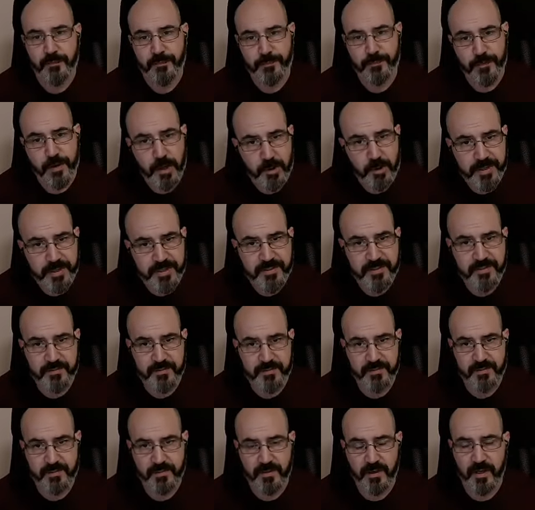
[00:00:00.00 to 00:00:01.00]
Far East
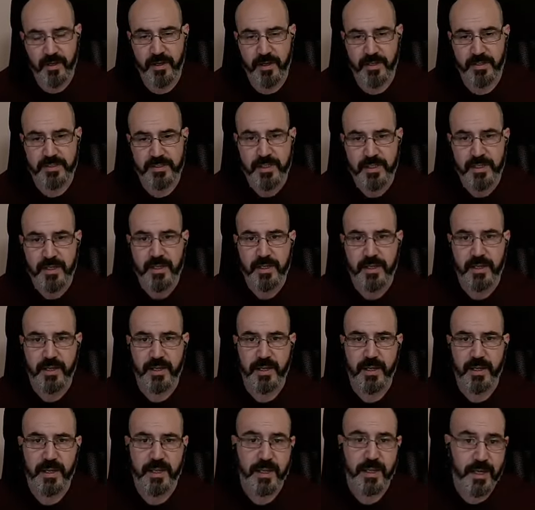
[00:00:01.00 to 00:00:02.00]
side,
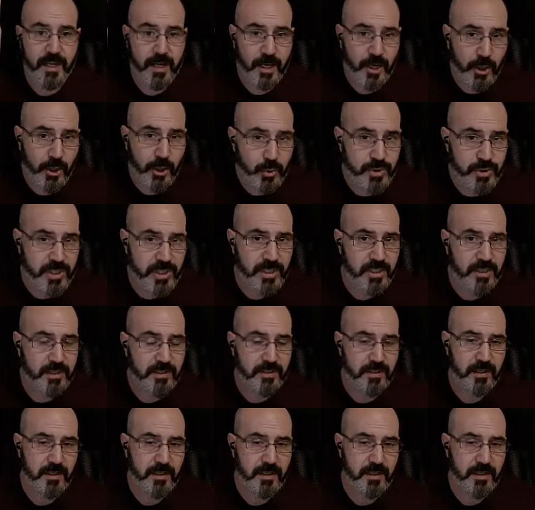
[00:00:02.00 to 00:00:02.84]
including